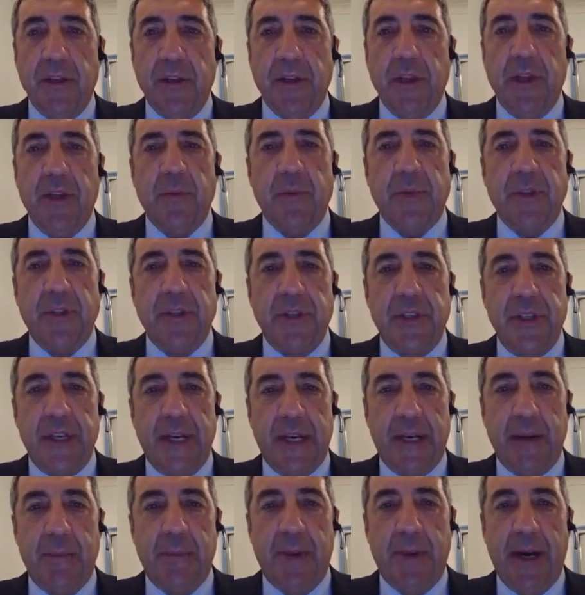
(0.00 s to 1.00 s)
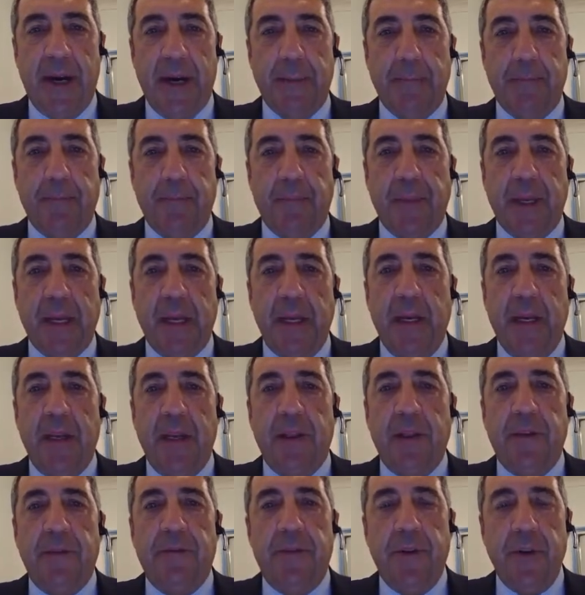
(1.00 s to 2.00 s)
So that was the second part.
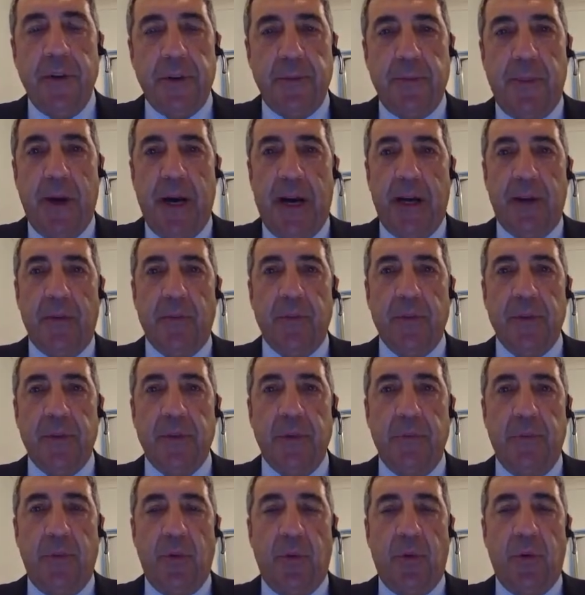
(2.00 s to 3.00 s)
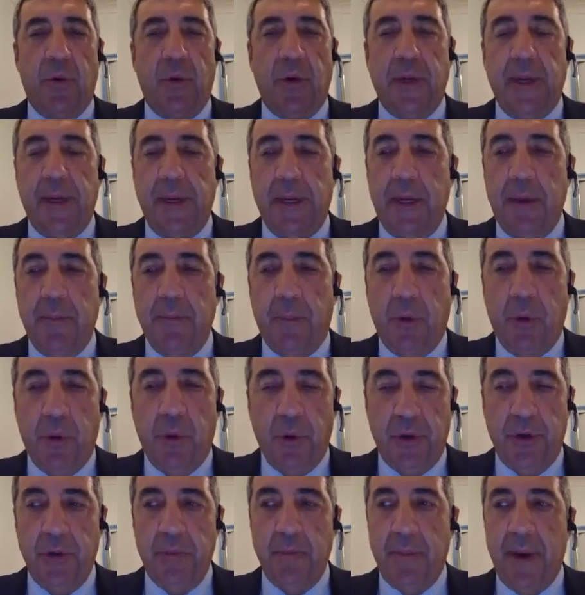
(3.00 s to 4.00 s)
The first part was the more
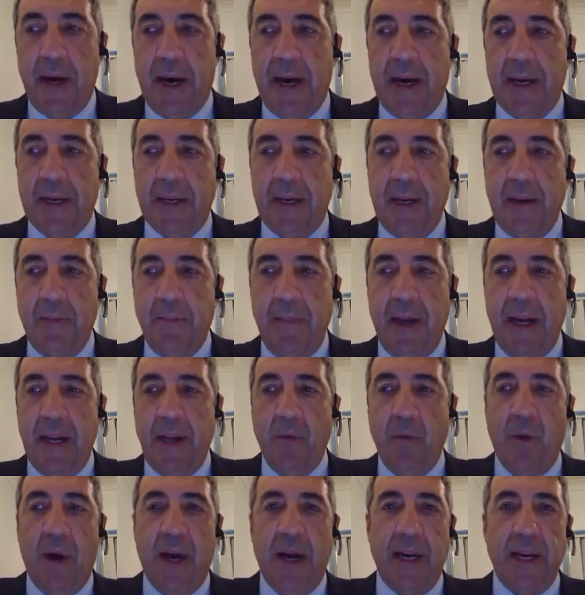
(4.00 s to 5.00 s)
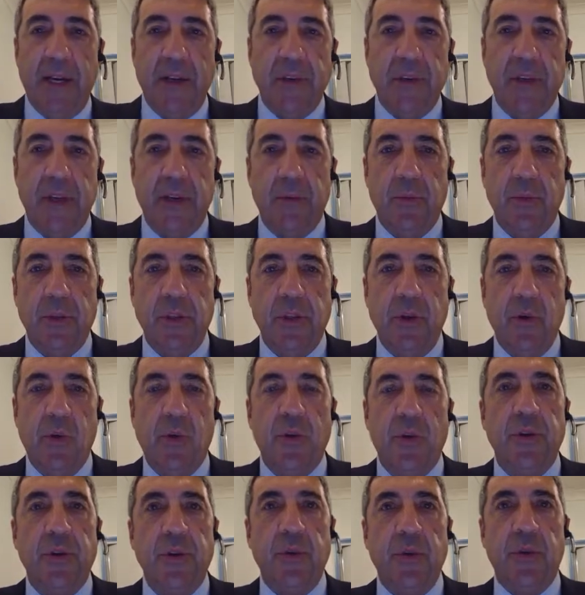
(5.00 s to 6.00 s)
important part in many ways, and it was
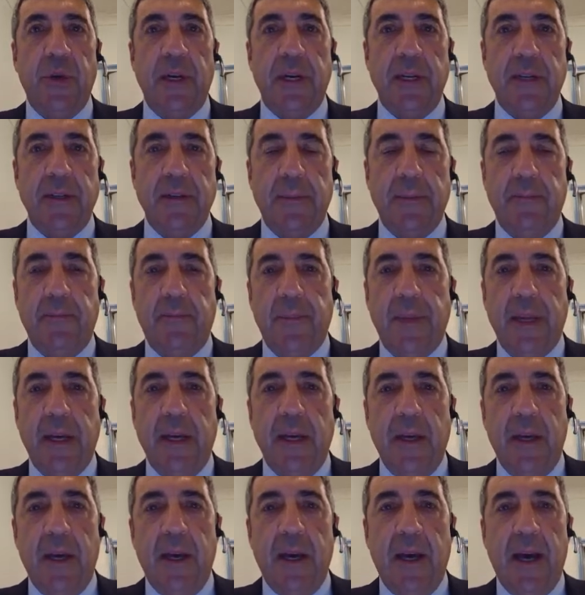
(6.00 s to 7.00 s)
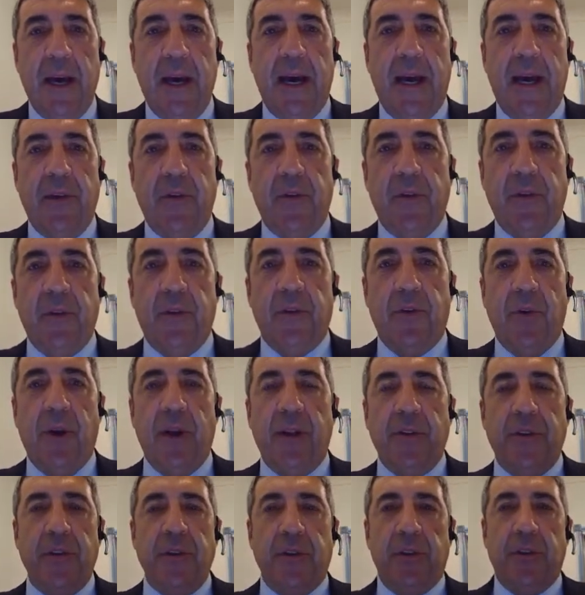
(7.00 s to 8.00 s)
your toolkit. And
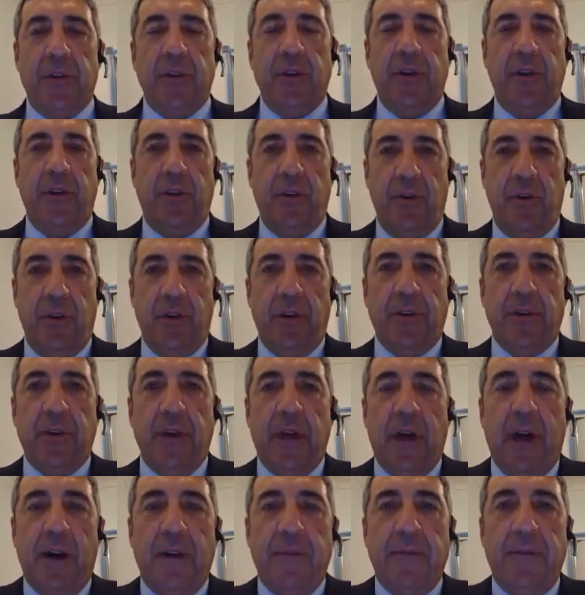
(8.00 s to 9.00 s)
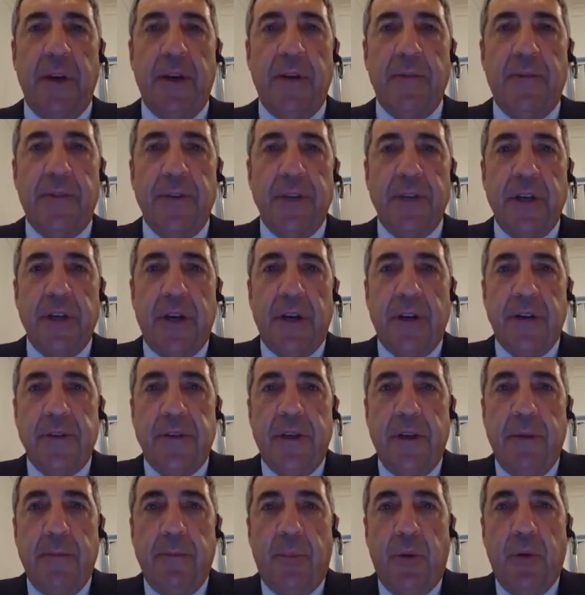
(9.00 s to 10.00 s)
throughout this unit, I've emphasised
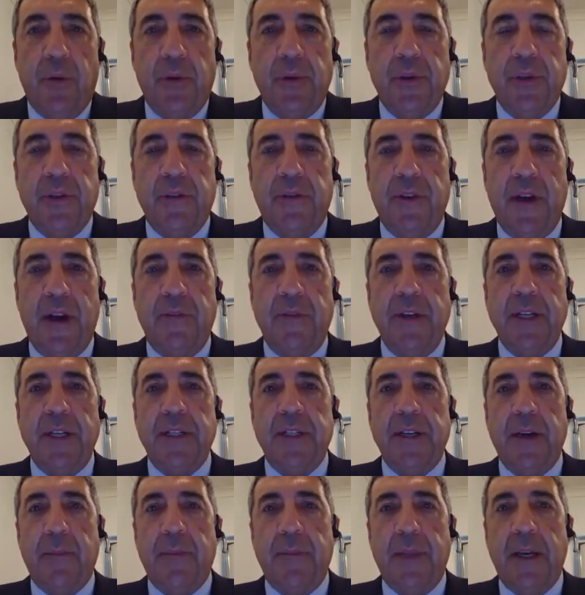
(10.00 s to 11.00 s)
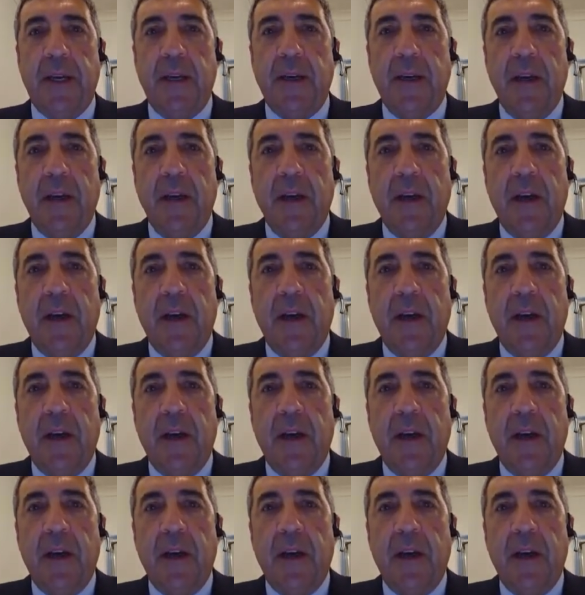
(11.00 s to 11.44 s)
the importance of having something